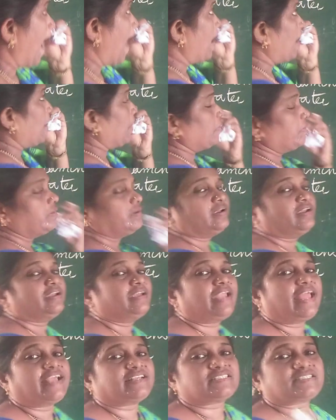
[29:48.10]
Now,
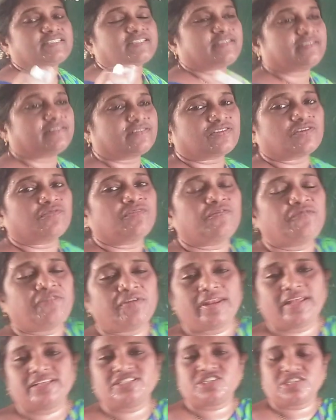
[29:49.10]
next, so we
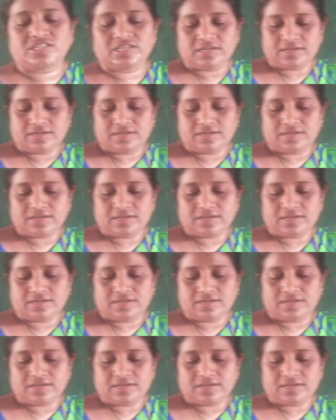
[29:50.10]
finished